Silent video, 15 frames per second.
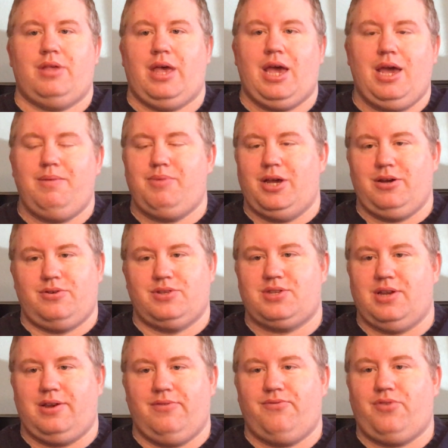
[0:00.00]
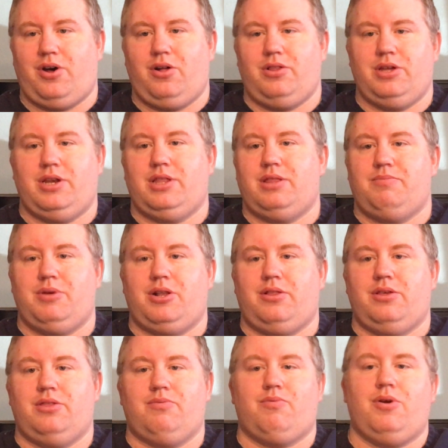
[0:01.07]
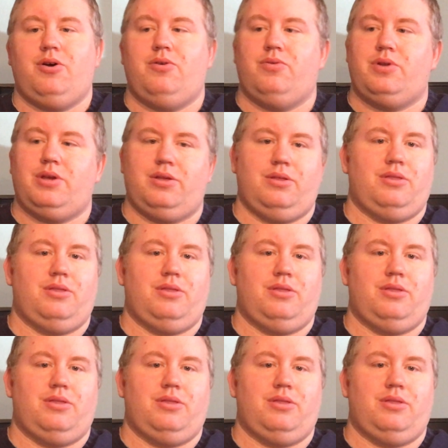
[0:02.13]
hay bales that had fallen in the middle of the road,